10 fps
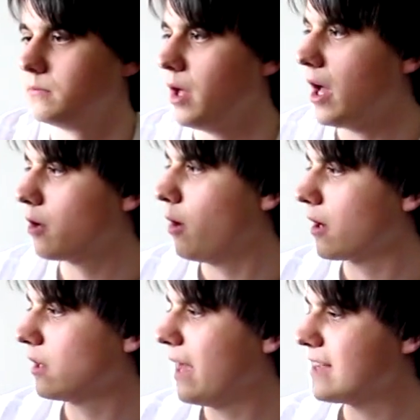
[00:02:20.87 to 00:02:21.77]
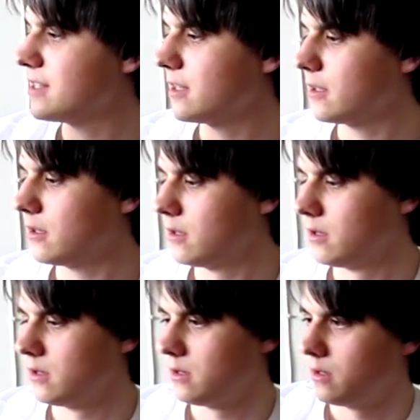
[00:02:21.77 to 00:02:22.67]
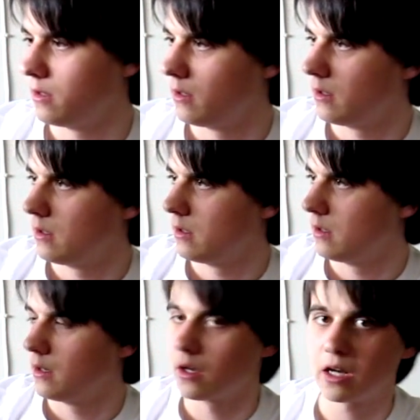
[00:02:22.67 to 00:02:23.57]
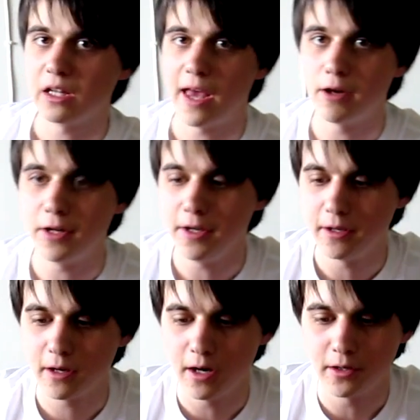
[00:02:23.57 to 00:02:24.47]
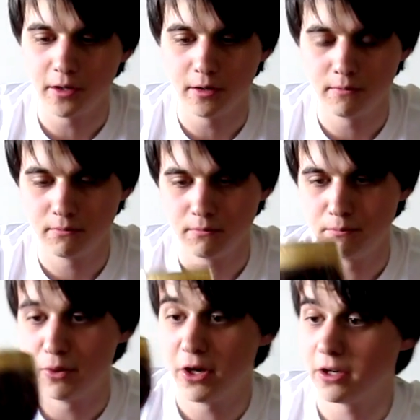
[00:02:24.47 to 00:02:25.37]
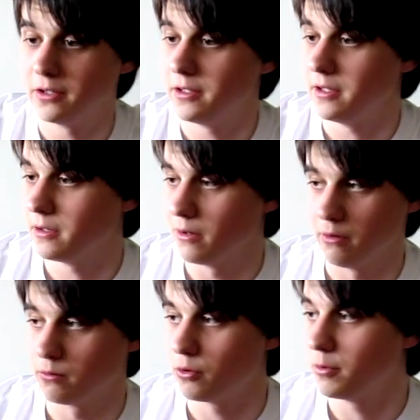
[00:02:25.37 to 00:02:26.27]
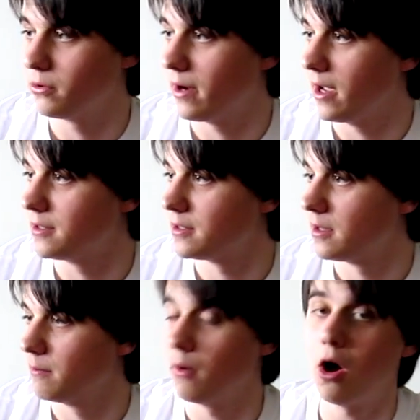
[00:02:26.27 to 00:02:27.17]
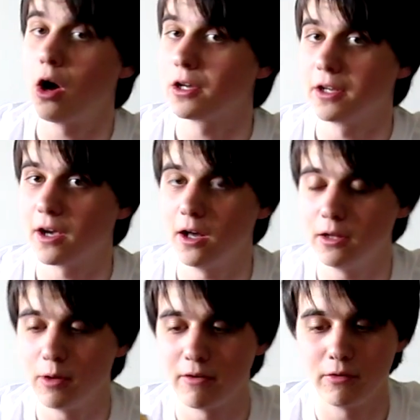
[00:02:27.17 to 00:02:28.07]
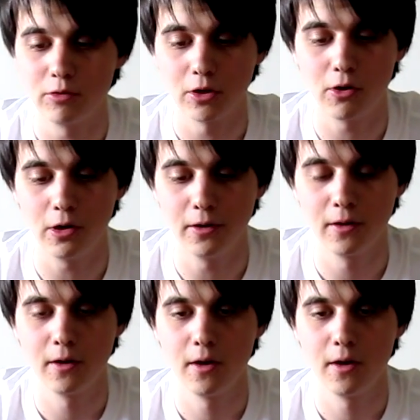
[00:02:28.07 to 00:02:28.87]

Yeah, quite classic, cloudy kind of burgundy or ruby red, mahogany color, whatever you want to call it.